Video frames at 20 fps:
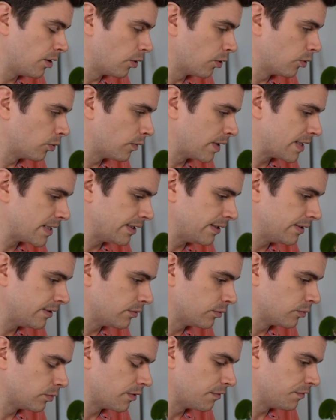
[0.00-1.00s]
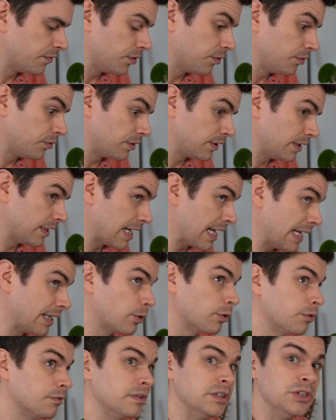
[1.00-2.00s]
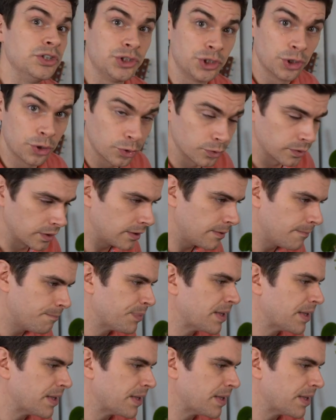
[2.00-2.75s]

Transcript: already reviewed the Acon Ventura.